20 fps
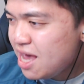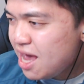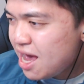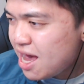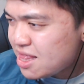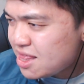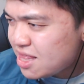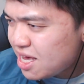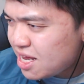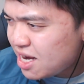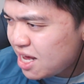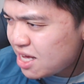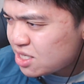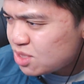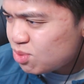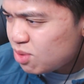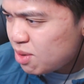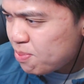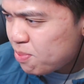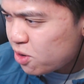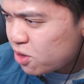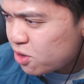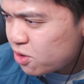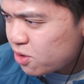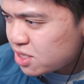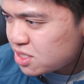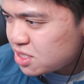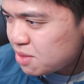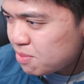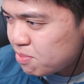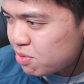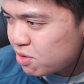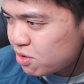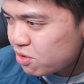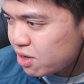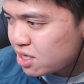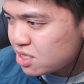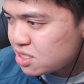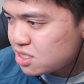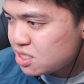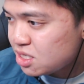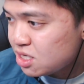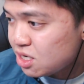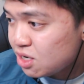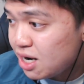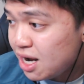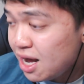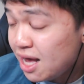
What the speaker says: And then as we progress here,